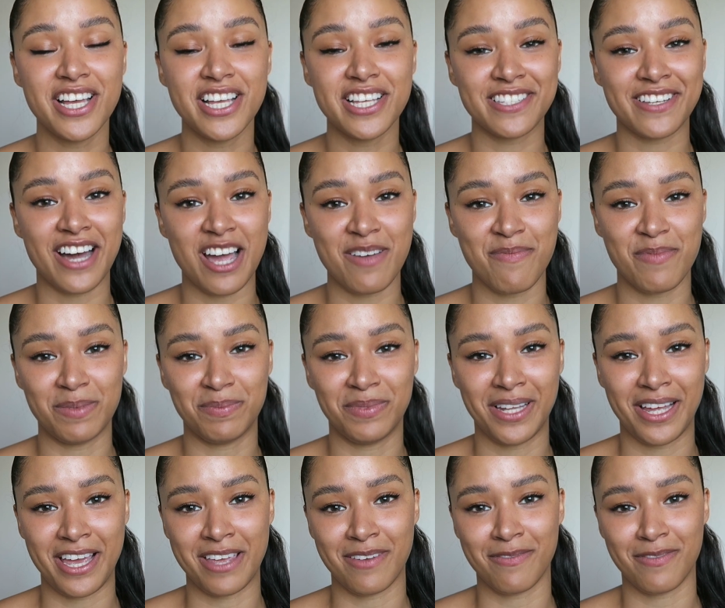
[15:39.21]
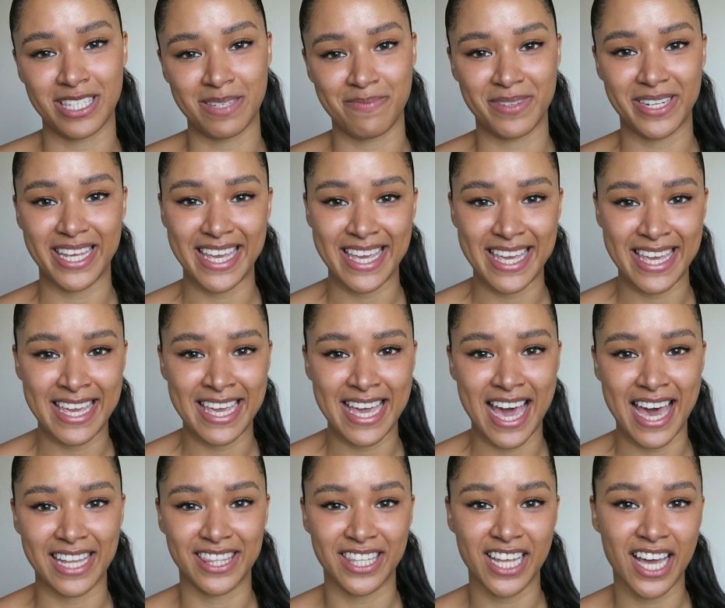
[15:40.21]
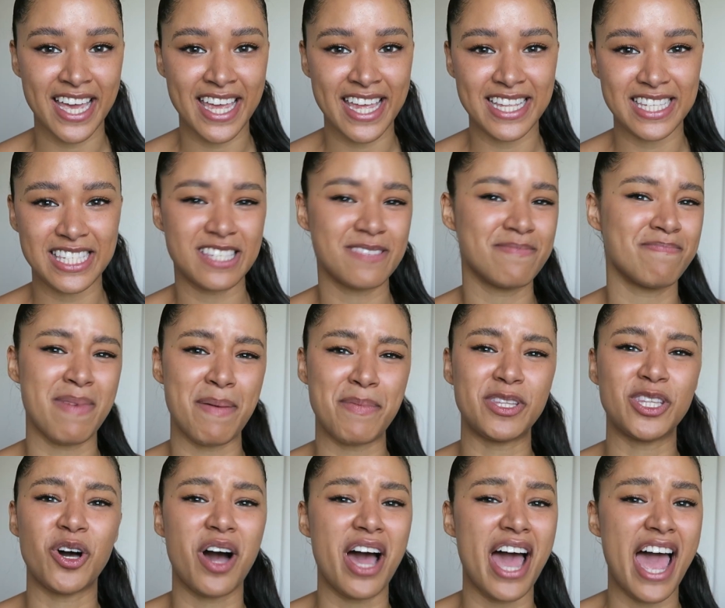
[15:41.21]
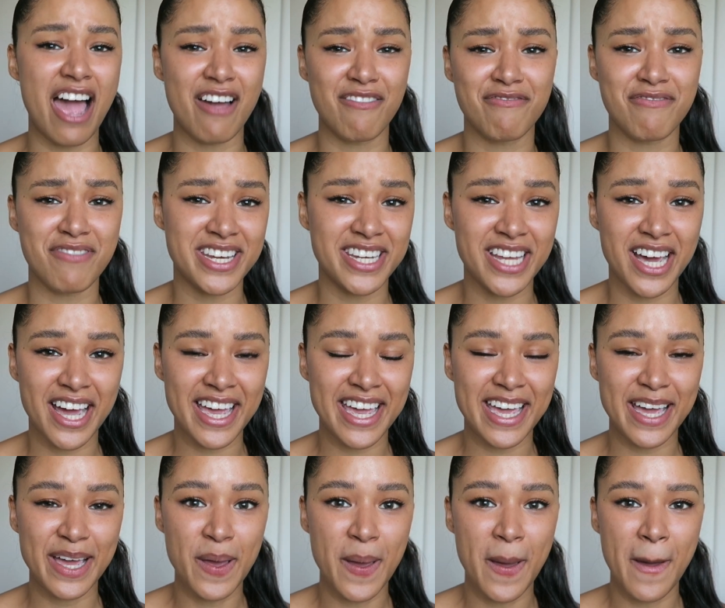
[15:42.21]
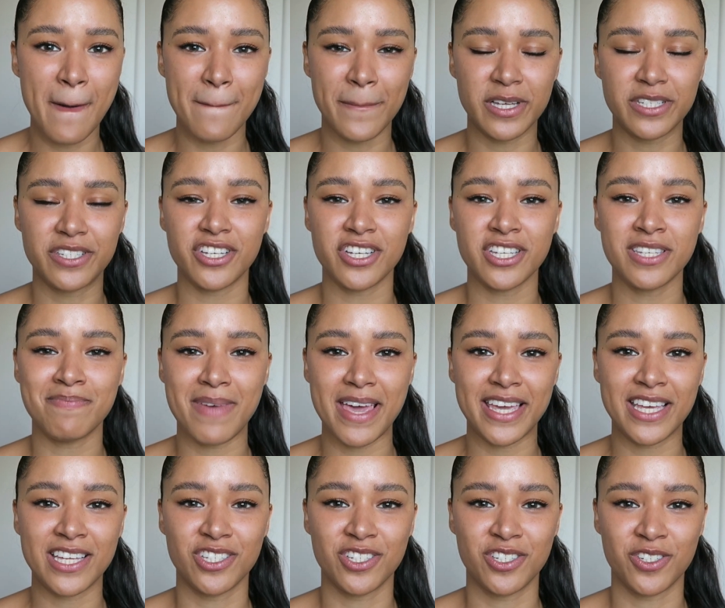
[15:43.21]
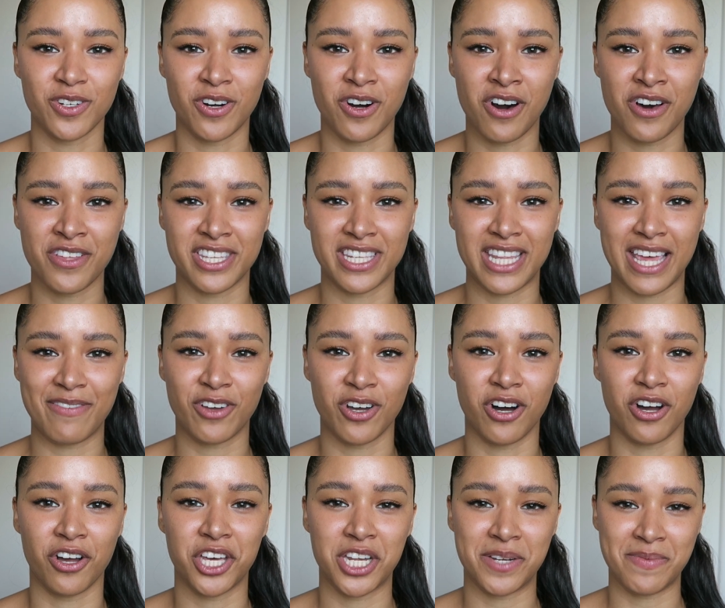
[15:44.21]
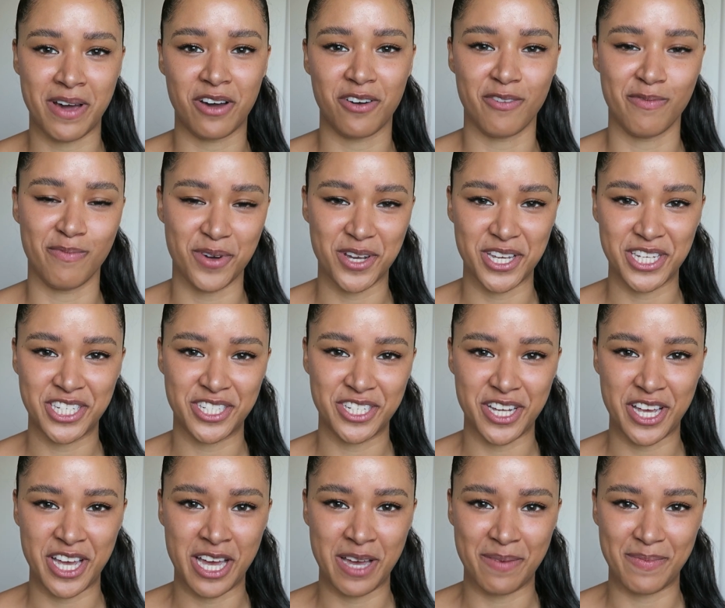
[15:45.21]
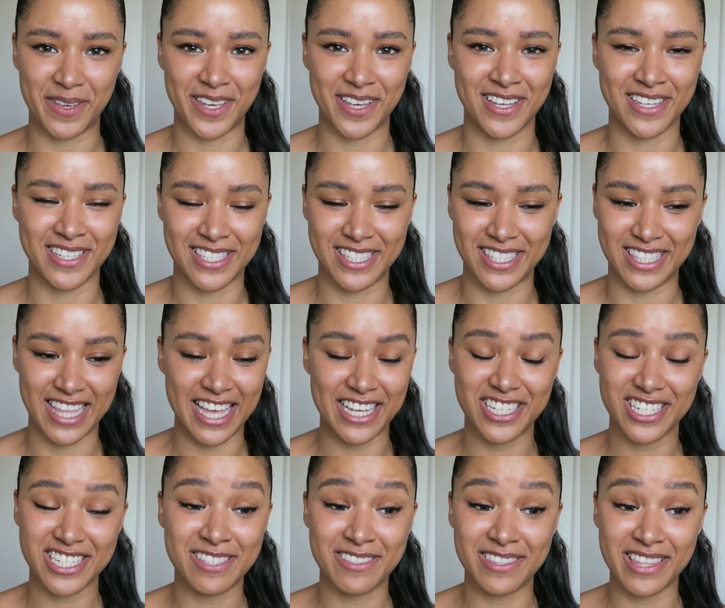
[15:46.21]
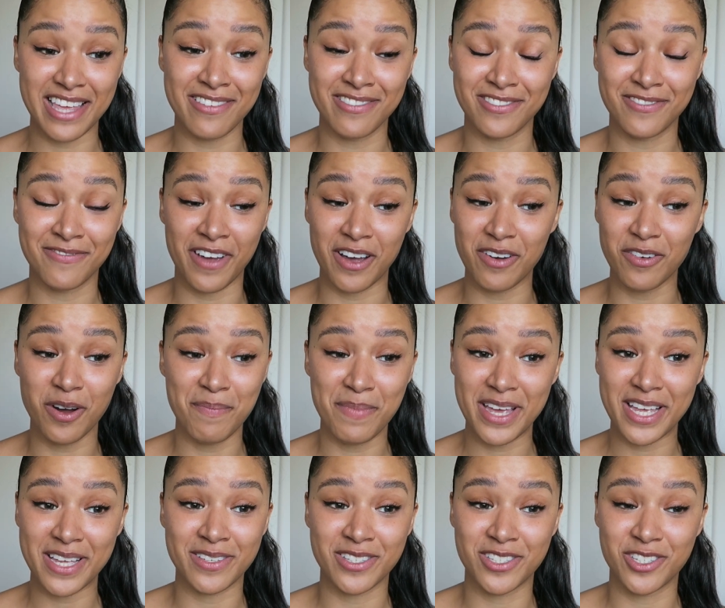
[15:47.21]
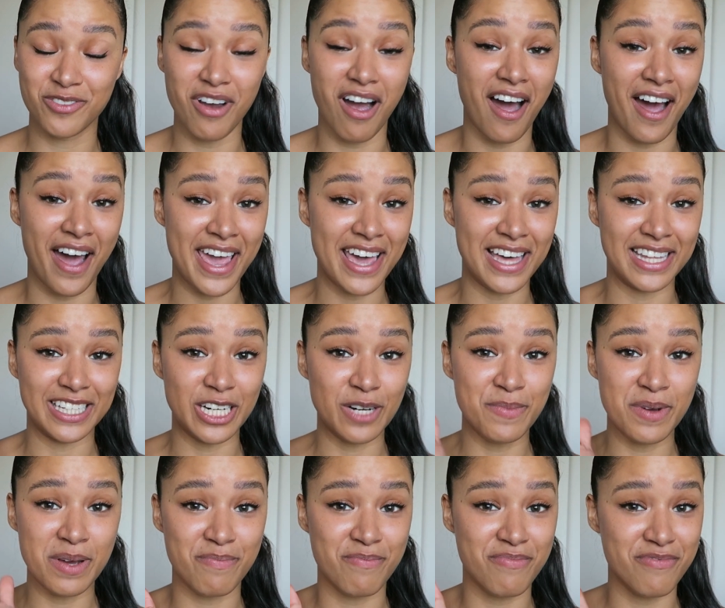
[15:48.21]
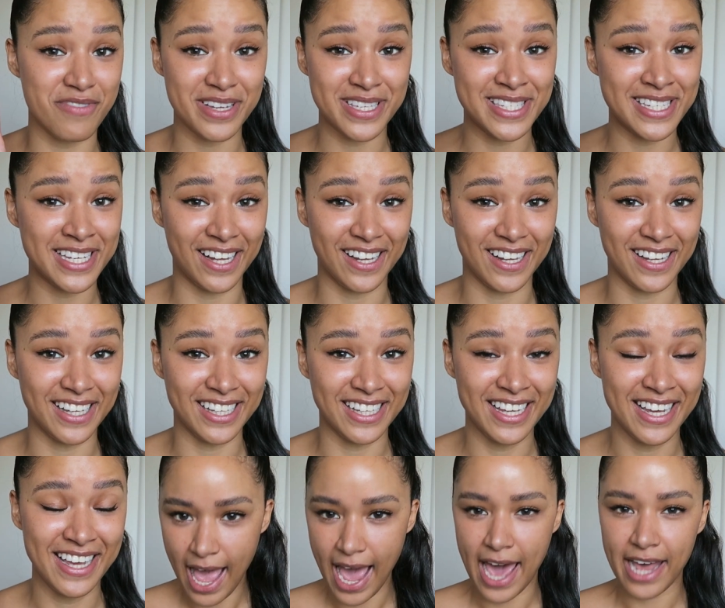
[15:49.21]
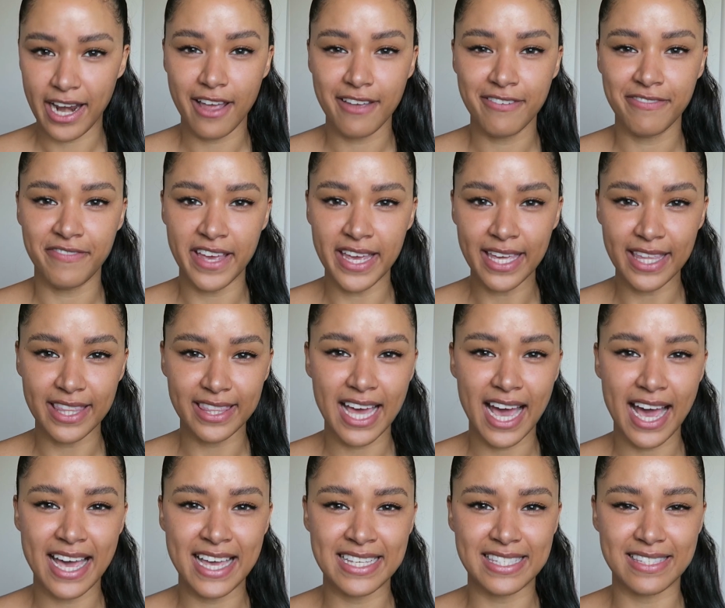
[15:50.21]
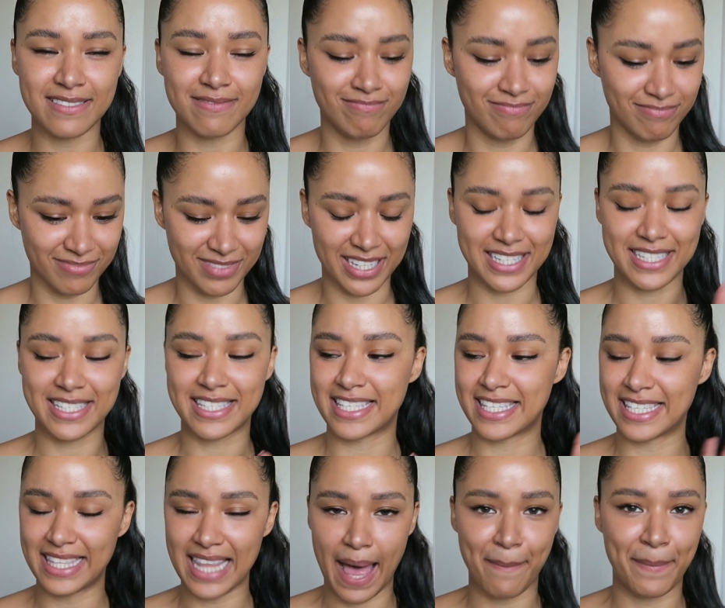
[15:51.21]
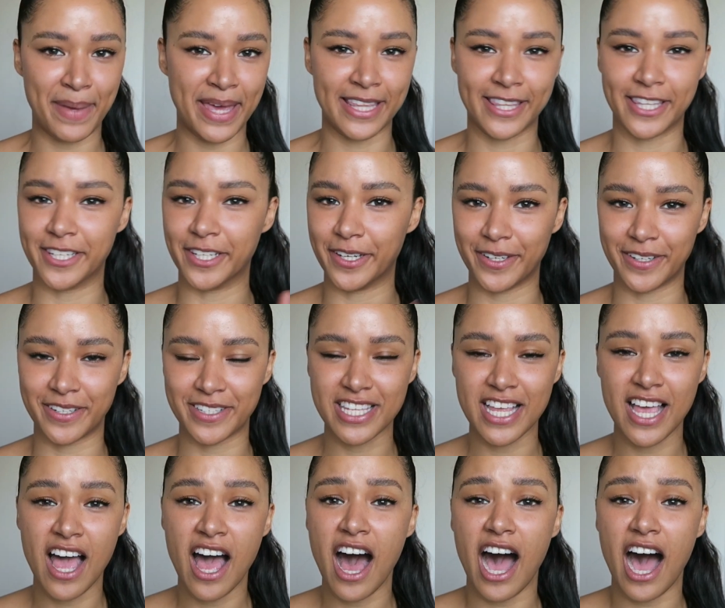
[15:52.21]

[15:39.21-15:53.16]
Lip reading: So I've been applying vitamin E at nights, maybe not every night, but just making sure that they've got a good amount of moisture, because they felt a bit dry, a little bit brittle. And I think that is slapping the notes.